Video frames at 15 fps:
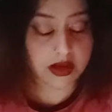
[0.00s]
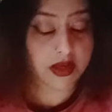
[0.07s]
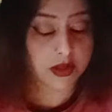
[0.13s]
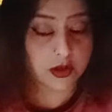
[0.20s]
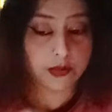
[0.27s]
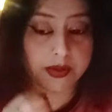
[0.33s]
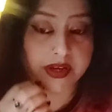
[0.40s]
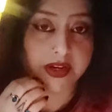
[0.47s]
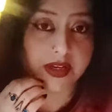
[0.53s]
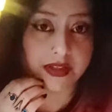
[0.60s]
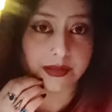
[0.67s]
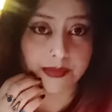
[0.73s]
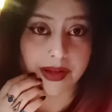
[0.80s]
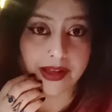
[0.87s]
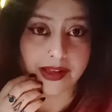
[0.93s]
You may greet
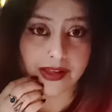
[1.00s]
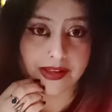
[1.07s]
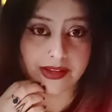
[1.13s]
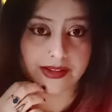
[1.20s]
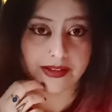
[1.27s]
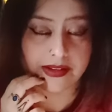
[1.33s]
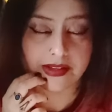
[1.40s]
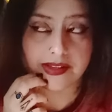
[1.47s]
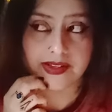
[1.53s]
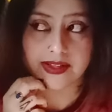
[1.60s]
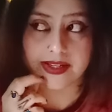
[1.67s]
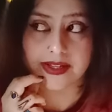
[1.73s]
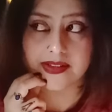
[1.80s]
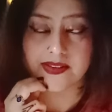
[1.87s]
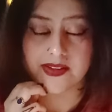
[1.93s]
them, hi.
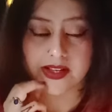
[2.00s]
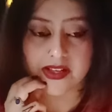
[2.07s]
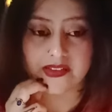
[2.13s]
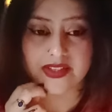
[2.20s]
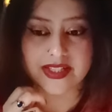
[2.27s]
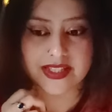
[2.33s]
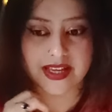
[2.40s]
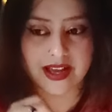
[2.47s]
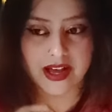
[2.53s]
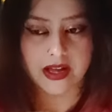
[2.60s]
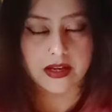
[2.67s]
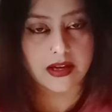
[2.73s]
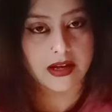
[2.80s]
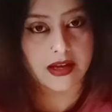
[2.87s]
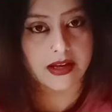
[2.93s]
Like, if they say hi,
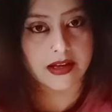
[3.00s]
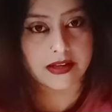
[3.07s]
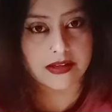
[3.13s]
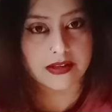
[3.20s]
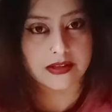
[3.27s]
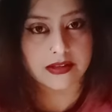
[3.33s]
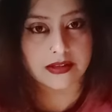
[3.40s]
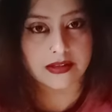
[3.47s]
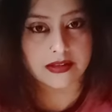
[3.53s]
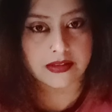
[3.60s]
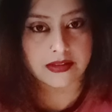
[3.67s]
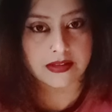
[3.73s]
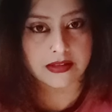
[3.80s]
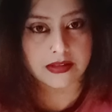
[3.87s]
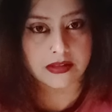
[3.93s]
hi.
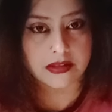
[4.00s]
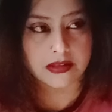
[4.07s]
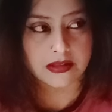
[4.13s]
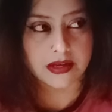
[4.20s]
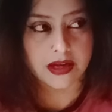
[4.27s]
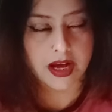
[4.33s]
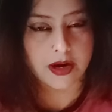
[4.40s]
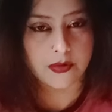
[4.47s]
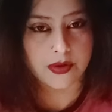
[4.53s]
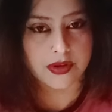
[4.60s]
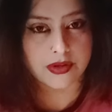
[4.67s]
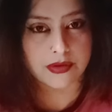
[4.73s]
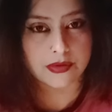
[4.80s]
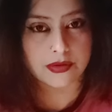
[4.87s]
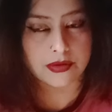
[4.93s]
How are
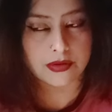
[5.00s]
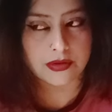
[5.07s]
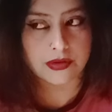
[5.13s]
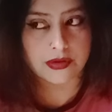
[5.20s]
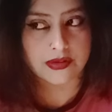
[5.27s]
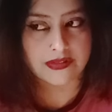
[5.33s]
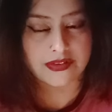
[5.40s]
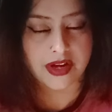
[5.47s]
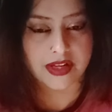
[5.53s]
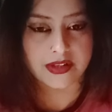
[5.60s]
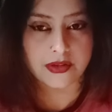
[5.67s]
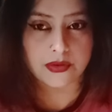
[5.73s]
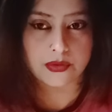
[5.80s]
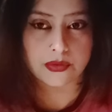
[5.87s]
you? Fine, you.